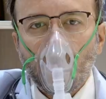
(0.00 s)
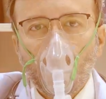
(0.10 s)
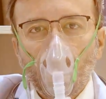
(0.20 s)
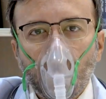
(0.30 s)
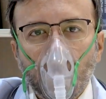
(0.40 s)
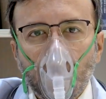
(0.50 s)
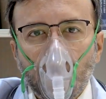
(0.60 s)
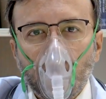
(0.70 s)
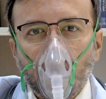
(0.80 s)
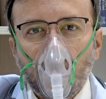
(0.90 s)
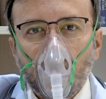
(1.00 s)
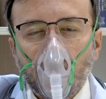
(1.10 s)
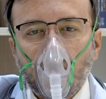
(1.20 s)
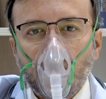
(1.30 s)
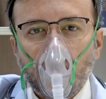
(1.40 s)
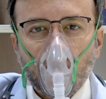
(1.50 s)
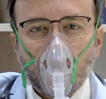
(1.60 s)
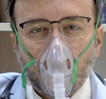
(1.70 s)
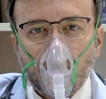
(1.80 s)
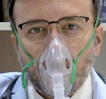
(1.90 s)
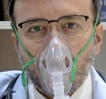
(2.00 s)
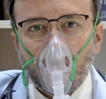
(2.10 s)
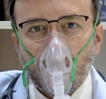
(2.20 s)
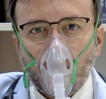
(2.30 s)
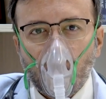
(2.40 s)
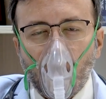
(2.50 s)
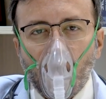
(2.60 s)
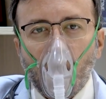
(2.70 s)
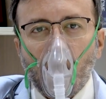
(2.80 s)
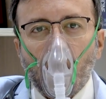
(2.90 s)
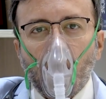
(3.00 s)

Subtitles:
Nothing is said.